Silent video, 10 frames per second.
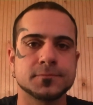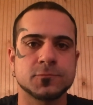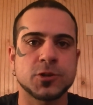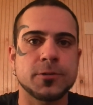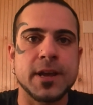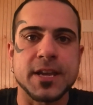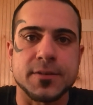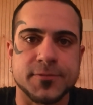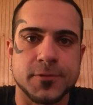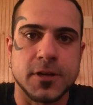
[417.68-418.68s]
What do I
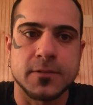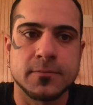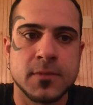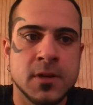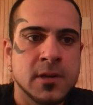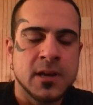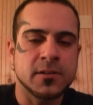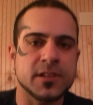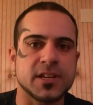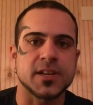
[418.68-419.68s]
get for it?
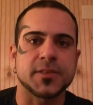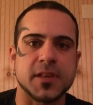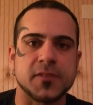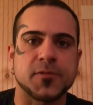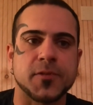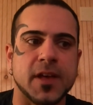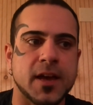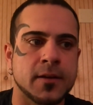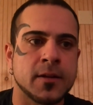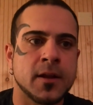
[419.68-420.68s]
I don't get anything for
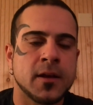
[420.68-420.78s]
that.